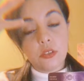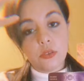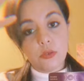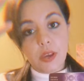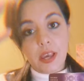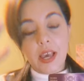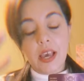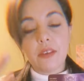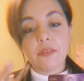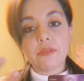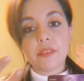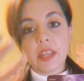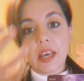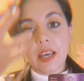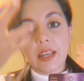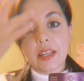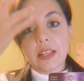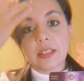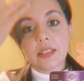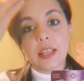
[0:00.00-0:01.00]
to have
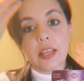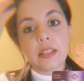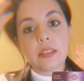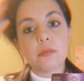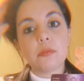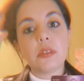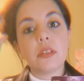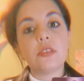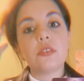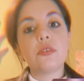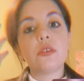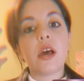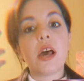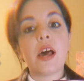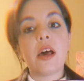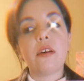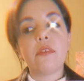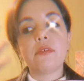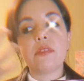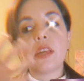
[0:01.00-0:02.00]
that enlightenment, to
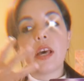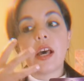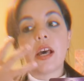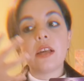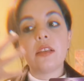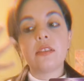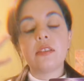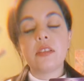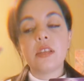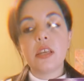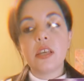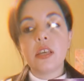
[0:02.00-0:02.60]
have that